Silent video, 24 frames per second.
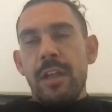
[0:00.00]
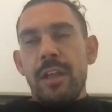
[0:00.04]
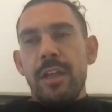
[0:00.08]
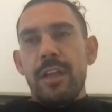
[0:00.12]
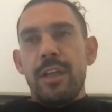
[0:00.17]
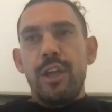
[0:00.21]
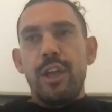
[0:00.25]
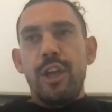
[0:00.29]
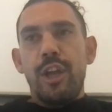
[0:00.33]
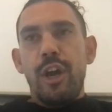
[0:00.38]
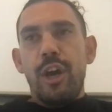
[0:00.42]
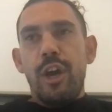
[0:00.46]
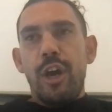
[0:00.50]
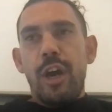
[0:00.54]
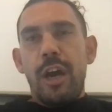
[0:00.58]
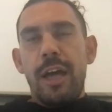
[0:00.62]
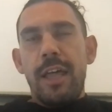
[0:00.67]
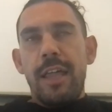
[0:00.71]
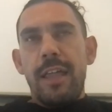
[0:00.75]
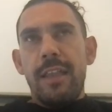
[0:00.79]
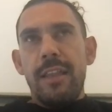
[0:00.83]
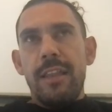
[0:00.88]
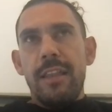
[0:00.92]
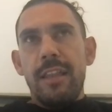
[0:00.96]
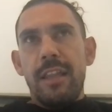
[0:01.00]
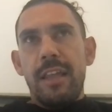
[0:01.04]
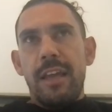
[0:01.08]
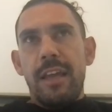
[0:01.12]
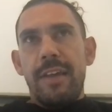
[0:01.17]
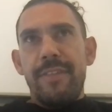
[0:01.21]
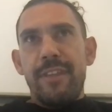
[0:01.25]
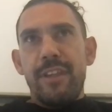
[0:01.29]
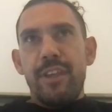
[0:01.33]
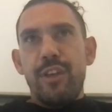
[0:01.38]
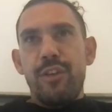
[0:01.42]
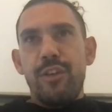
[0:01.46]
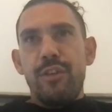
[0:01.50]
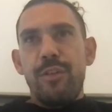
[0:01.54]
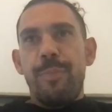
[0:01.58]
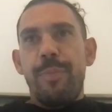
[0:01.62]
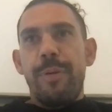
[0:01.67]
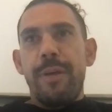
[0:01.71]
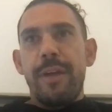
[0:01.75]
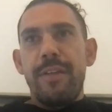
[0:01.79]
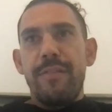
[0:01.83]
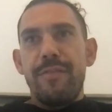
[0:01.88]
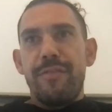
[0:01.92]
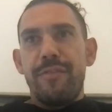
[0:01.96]
the
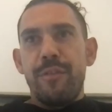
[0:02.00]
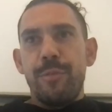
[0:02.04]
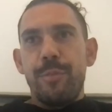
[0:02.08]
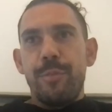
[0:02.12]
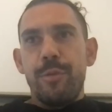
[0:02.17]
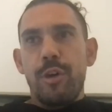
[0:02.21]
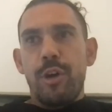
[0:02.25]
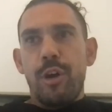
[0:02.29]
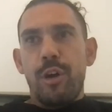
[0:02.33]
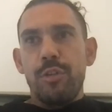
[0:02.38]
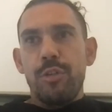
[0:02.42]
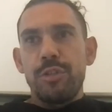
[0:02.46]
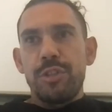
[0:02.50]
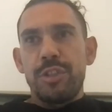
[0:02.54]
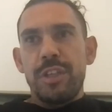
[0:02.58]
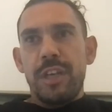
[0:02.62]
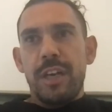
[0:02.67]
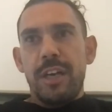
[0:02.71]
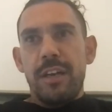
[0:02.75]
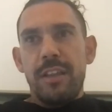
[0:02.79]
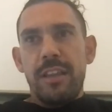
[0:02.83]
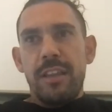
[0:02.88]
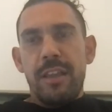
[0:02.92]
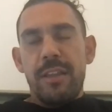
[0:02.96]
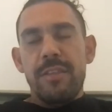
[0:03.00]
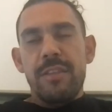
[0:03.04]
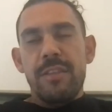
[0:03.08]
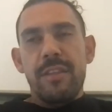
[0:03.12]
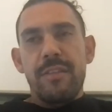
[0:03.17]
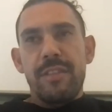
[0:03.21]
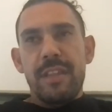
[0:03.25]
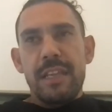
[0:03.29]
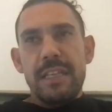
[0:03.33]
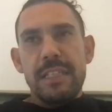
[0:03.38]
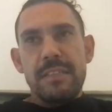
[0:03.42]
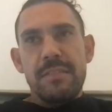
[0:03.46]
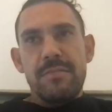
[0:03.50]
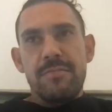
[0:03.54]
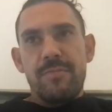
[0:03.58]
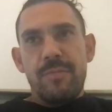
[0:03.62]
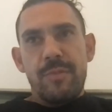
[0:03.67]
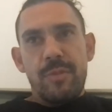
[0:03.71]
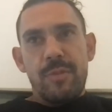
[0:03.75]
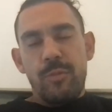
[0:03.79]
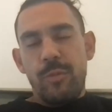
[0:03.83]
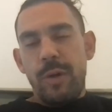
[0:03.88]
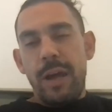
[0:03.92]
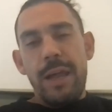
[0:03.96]
European football culture, that there's
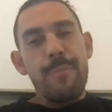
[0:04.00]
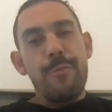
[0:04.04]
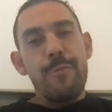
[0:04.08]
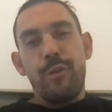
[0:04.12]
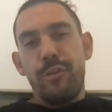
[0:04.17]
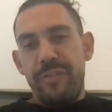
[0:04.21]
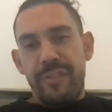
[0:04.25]
way more